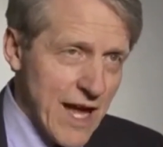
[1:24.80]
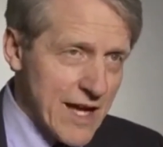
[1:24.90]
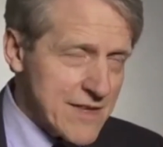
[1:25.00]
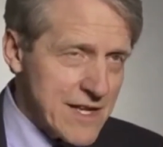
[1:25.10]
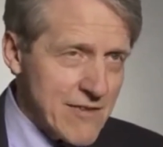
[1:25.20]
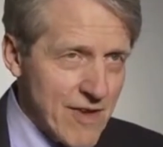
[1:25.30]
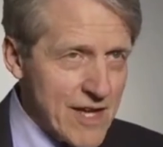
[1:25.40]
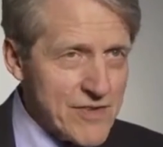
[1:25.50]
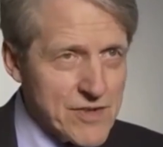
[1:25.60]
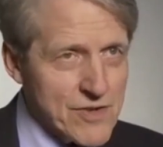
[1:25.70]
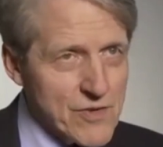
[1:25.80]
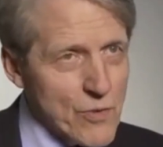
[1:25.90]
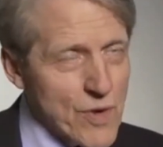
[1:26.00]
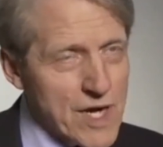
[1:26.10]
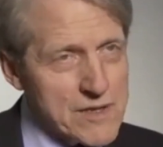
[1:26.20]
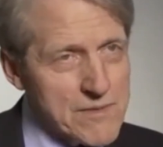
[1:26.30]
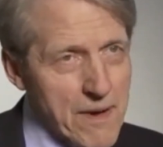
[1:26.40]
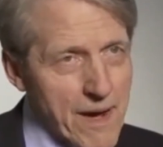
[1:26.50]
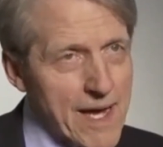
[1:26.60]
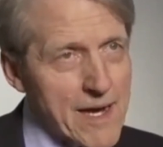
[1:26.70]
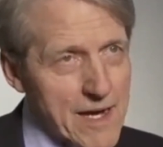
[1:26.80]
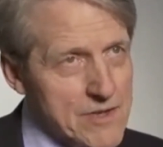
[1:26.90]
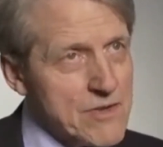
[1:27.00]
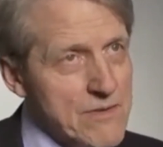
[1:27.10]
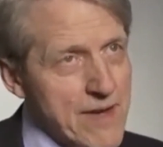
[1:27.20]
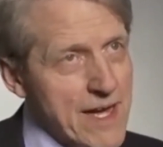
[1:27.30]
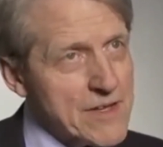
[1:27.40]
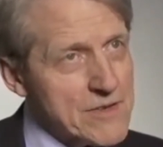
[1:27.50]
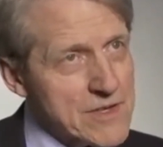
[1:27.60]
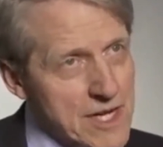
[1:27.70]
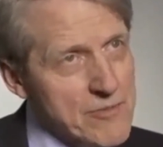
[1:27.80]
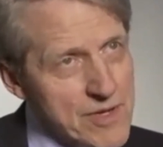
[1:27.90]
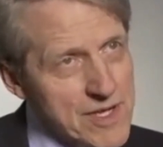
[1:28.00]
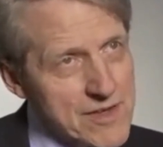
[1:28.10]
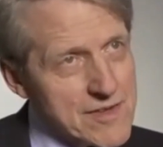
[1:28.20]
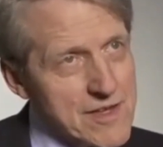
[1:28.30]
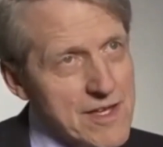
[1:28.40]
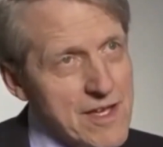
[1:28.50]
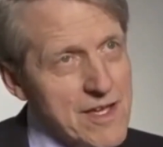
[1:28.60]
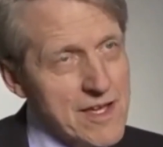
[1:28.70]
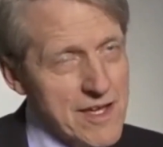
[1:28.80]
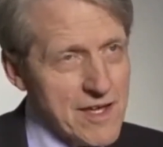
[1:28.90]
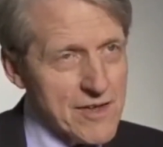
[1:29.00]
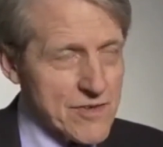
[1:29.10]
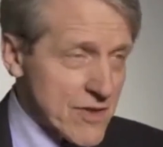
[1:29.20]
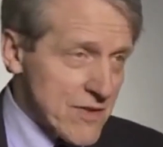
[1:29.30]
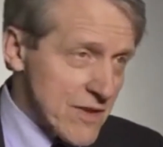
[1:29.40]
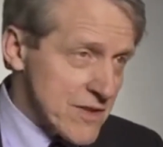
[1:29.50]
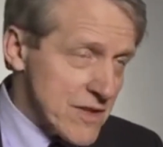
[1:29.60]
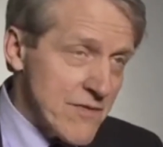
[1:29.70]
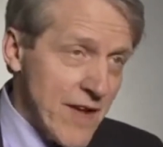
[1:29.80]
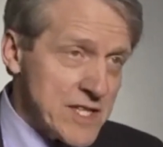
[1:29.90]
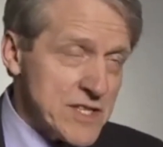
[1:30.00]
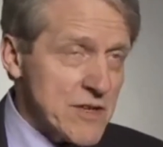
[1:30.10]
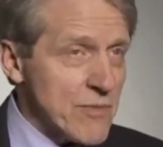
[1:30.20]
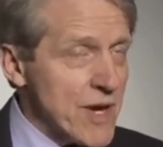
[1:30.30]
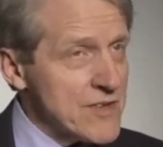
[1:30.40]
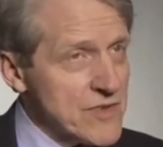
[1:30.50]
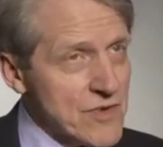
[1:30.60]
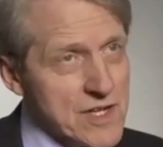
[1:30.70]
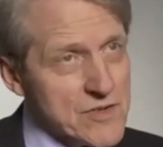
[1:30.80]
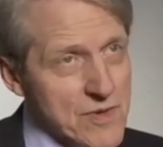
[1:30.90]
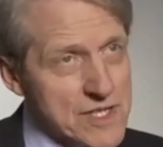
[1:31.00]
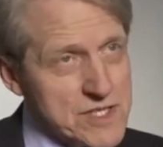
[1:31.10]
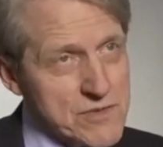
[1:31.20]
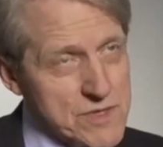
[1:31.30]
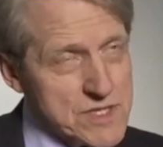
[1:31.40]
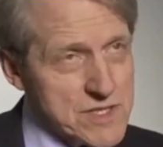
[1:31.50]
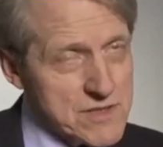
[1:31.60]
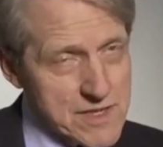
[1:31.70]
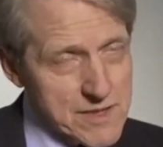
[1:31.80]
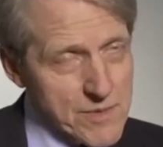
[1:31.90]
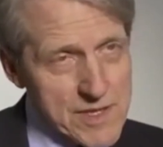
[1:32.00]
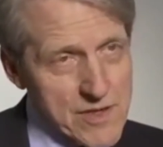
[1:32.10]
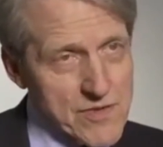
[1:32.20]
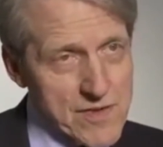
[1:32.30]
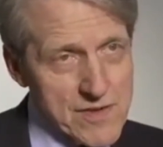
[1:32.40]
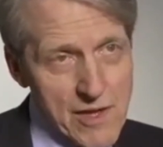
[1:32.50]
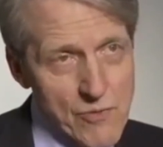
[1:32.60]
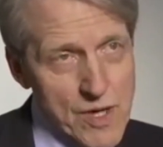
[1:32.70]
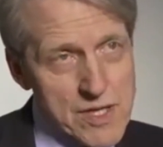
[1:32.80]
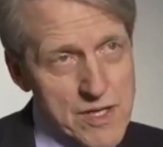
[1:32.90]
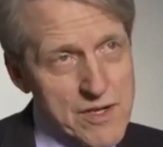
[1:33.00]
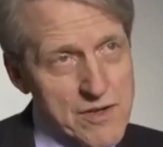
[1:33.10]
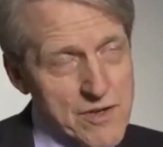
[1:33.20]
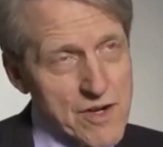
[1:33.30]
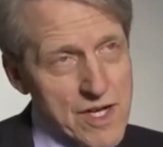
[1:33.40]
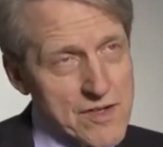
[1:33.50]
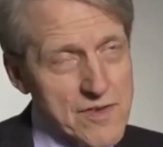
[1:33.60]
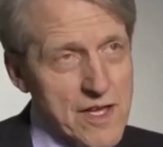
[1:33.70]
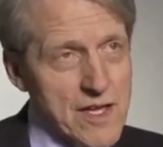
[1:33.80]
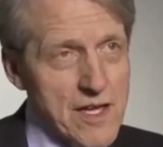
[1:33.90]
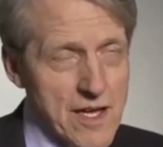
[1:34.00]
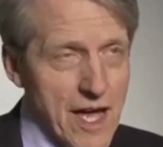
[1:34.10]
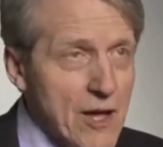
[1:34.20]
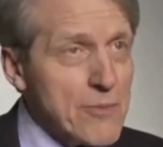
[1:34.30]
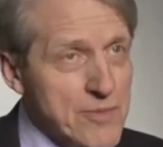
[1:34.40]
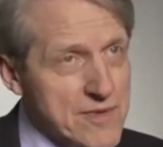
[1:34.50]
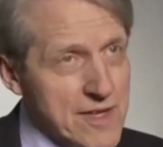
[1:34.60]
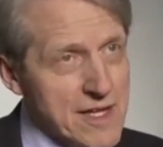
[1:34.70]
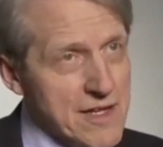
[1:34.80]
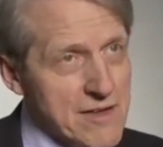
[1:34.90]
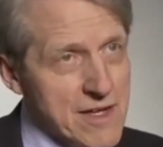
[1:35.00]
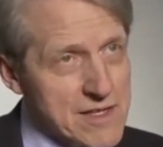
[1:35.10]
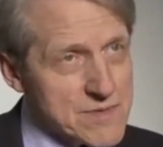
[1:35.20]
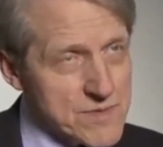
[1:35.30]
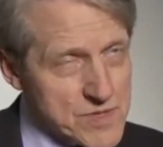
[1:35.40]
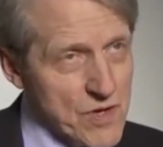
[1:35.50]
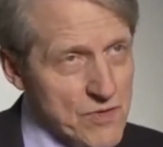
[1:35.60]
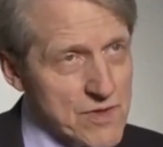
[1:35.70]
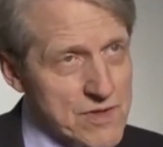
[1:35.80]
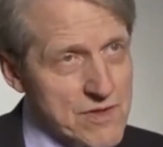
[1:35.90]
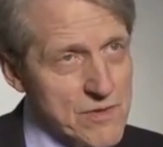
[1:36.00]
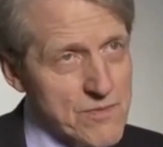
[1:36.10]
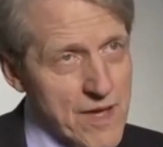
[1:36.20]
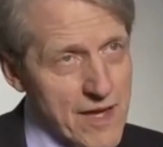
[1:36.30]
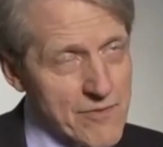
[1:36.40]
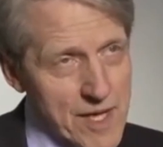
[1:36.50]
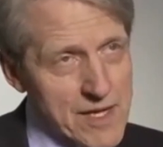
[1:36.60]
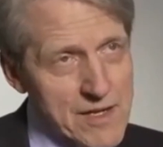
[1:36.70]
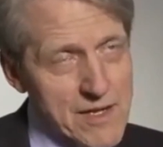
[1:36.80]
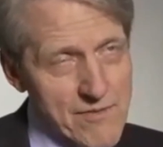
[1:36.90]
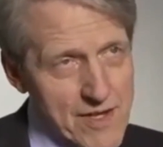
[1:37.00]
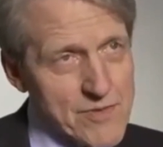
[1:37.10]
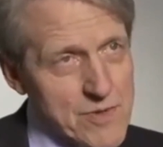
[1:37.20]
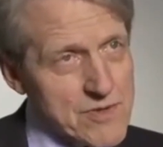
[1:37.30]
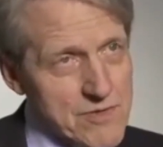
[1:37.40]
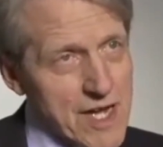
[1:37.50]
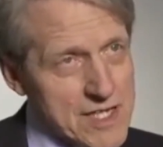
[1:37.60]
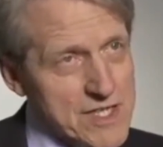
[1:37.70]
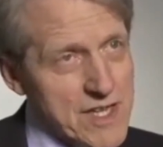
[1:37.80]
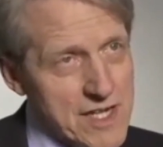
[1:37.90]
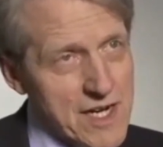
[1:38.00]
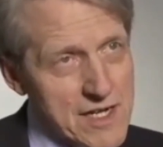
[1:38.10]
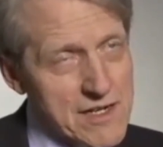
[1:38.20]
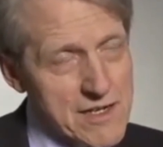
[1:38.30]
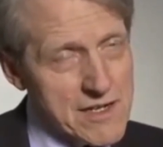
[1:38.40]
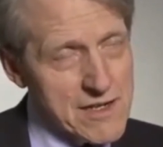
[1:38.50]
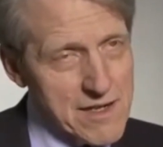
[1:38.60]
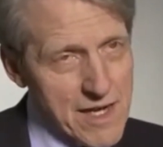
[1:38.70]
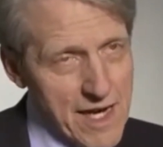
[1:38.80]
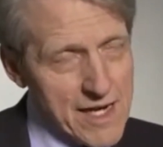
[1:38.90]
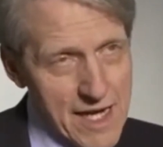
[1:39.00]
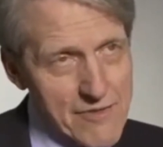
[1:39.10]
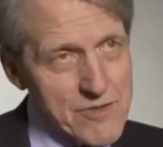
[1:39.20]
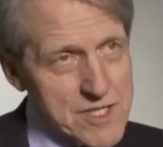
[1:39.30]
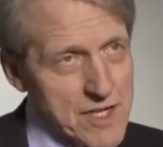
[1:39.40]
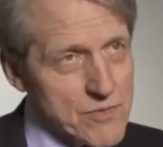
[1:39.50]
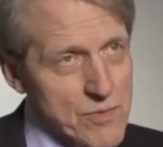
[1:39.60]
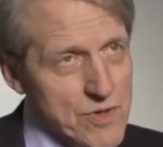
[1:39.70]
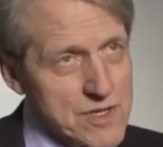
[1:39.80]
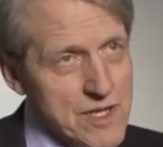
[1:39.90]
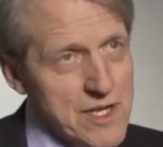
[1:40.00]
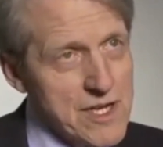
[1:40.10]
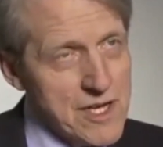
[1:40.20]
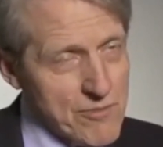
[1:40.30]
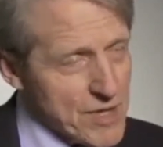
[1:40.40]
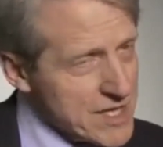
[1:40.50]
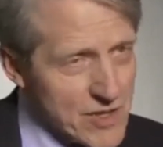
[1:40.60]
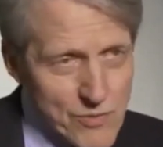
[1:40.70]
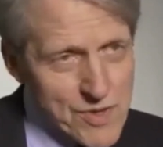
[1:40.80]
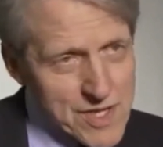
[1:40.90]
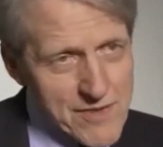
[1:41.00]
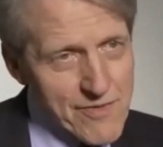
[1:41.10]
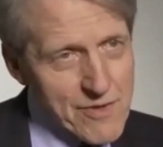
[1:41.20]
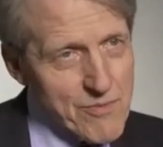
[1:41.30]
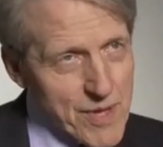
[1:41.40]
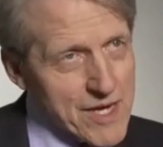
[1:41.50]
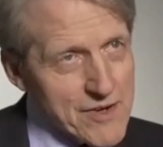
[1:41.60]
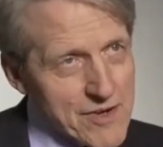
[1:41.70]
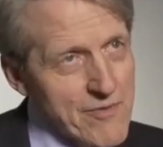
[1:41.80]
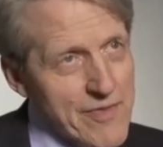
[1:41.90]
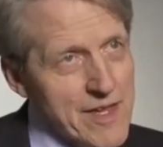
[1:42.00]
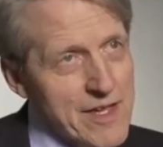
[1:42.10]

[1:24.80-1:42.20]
As an investor, you want to buy undervalued companies. So the conventional price-earnings ratio, which typically uses a one-year earnings, helps, and it's shown to have been an investment strategy that on average has worked. But it can work even better